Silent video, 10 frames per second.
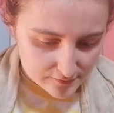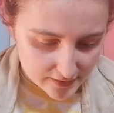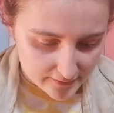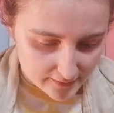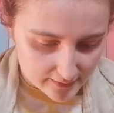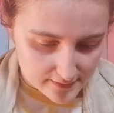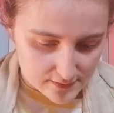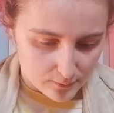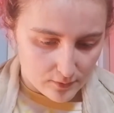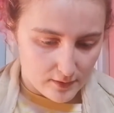Very nice.
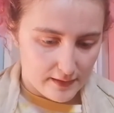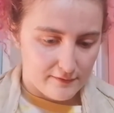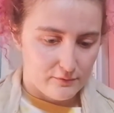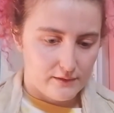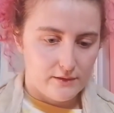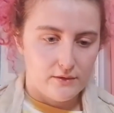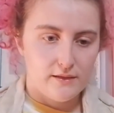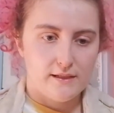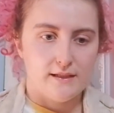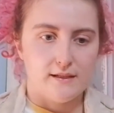So what have we
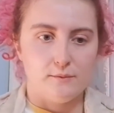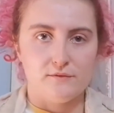got here?